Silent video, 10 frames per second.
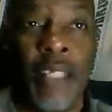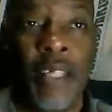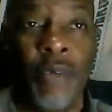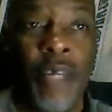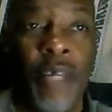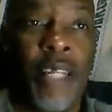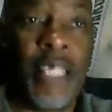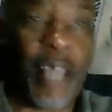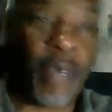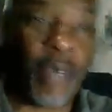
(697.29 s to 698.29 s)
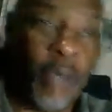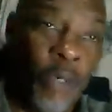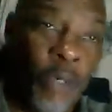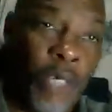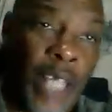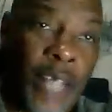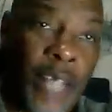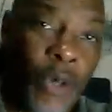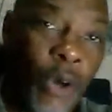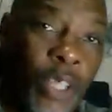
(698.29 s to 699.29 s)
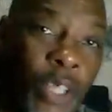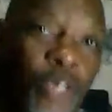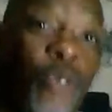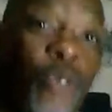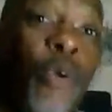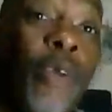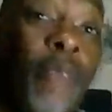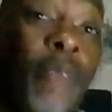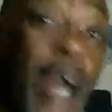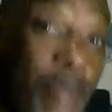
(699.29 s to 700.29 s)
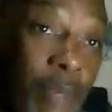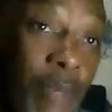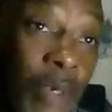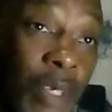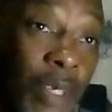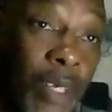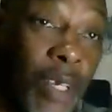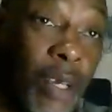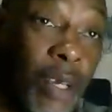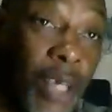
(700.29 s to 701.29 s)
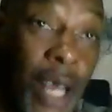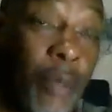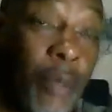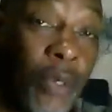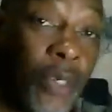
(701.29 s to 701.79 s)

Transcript: Now the East African community as a whole is 2.5 million kilometers.